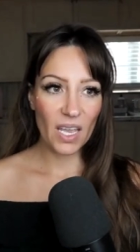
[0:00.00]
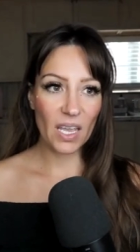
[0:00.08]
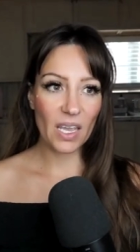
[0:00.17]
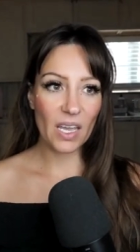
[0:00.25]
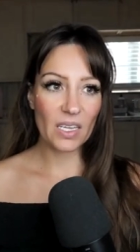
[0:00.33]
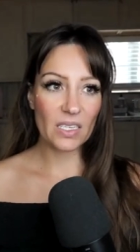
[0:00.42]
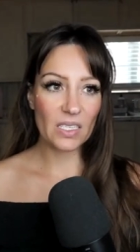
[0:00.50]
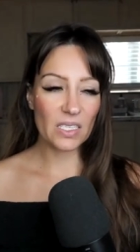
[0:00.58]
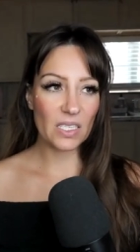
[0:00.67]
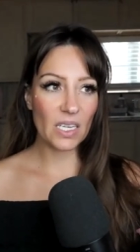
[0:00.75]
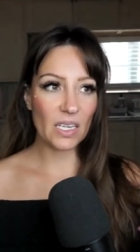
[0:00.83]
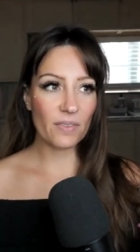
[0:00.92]
and
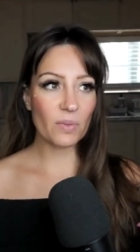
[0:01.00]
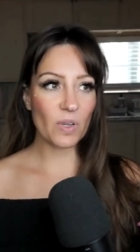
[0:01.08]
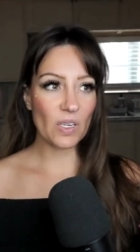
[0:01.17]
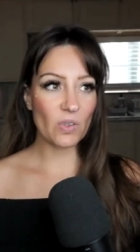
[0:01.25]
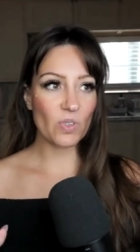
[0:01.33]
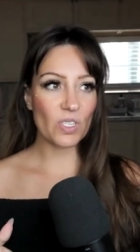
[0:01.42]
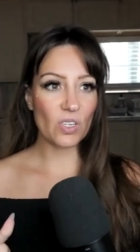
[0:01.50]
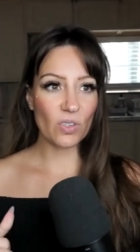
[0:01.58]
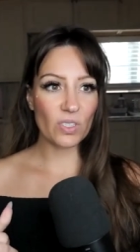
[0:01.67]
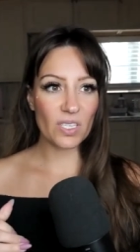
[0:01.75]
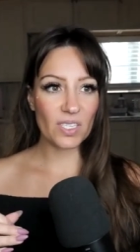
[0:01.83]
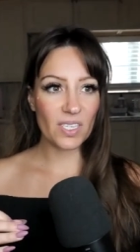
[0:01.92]
even when you
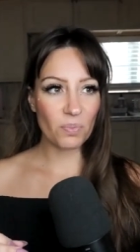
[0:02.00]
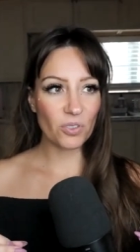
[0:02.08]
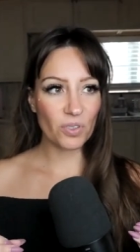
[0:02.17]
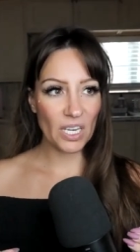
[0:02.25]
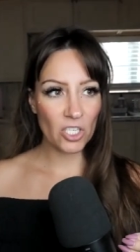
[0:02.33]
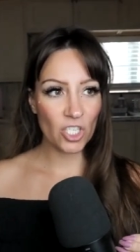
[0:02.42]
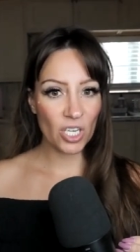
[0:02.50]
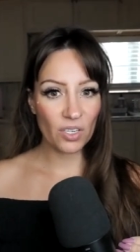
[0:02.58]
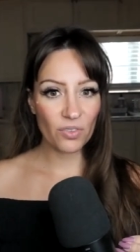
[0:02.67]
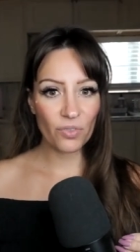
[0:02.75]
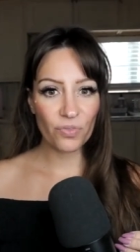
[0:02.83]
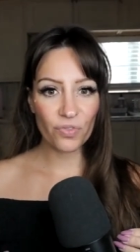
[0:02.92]
start the
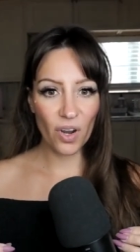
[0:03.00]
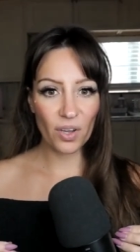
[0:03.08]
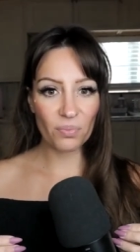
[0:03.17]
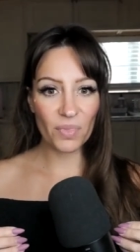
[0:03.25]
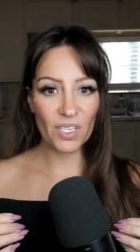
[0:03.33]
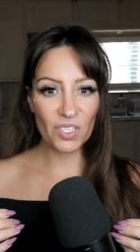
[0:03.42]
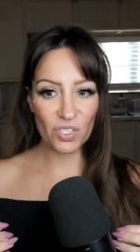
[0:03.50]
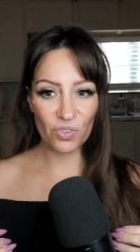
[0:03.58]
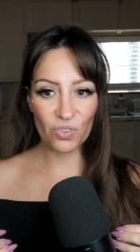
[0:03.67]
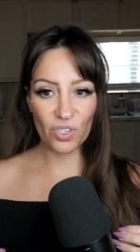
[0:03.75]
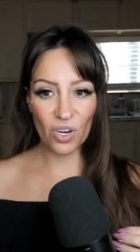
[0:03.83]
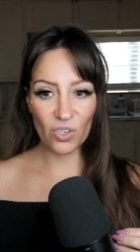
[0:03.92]
separation from
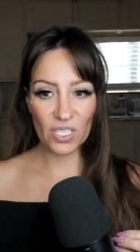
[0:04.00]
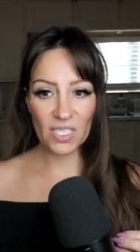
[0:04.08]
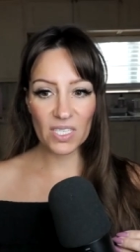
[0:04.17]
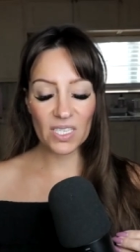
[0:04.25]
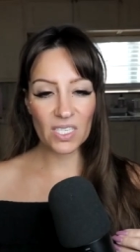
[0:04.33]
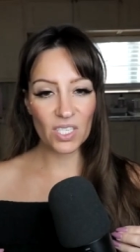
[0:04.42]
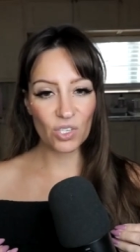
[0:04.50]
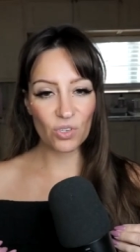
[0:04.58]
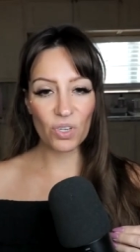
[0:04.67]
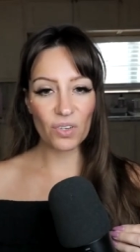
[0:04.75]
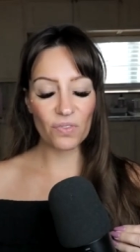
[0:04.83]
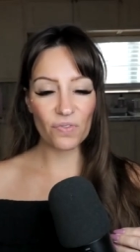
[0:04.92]
certain narcissists, you
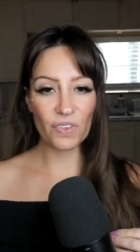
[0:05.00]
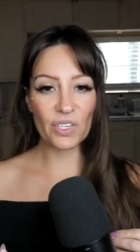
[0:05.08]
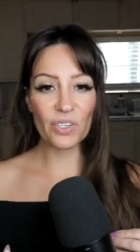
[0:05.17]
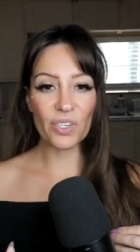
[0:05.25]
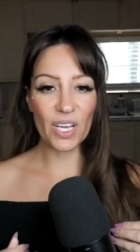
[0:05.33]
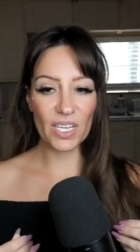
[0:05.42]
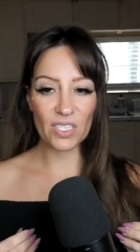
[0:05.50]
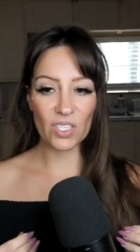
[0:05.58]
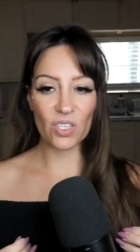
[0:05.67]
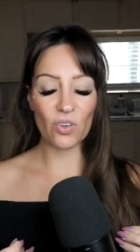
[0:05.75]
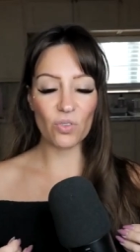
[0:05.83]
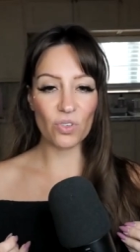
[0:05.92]
can feel as
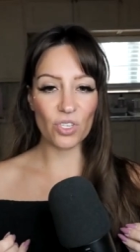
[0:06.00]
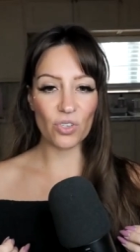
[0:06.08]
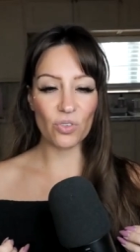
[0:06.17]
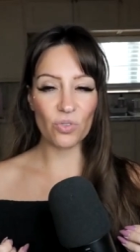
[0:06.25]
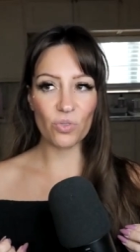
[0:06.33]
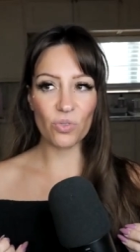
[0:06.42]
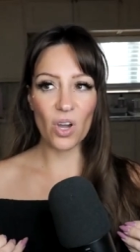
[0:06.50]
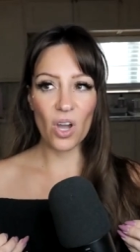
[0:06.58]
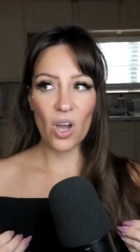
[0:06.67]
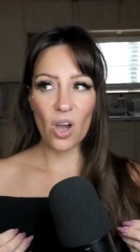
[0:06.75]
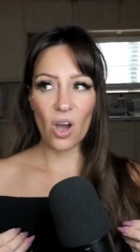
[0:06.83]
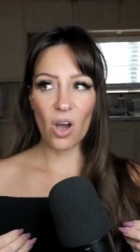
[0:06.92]
though you
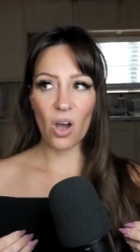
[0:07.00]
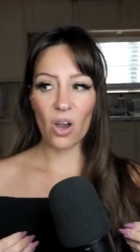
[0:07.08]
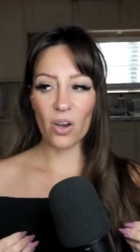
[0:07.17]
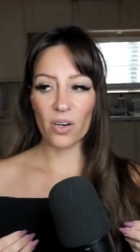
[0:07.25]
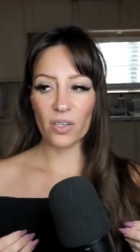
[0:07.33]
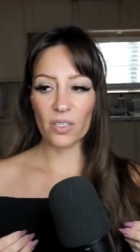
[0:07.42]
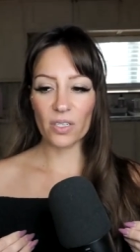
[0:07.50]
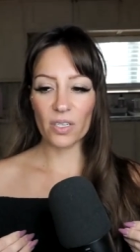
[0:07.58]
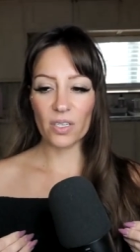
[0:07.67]
are